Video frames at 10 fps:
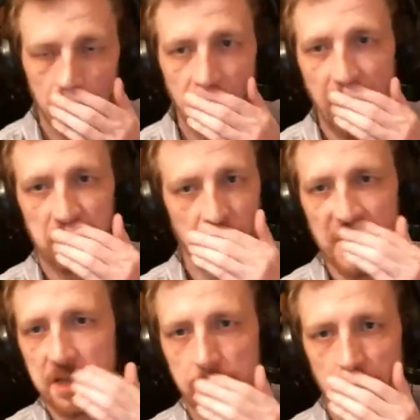Now, to
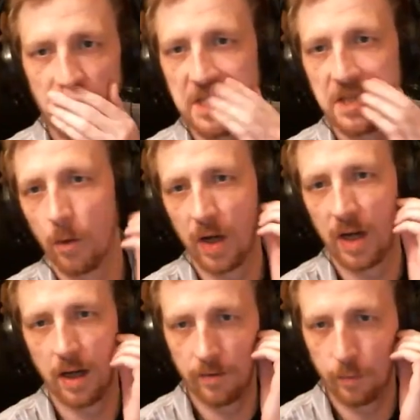answer the question, though,
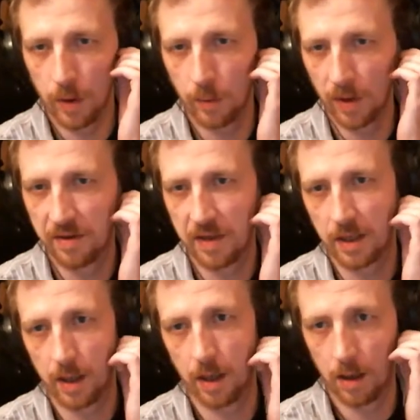if we will
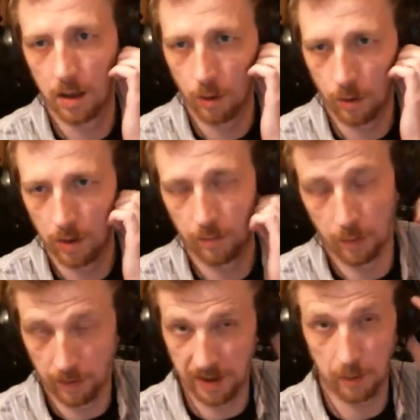think, or if we think